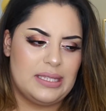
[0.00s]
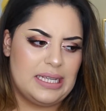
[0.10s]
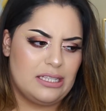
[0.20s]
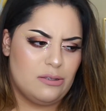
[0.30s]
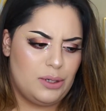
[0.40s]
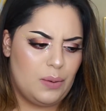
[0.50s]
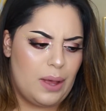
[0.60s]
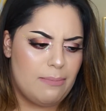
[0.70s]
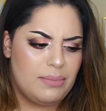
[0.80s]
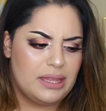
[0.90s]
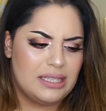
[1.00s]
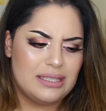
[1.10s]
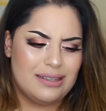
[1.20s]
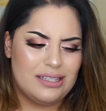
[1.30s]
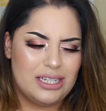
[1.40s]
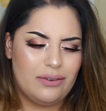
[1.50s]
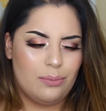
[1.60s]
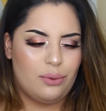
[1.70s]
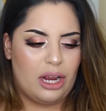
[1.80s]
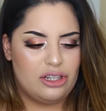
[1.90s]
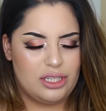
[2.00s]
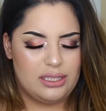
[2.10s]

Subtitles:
Sex is pretty wet, but it's a different brush.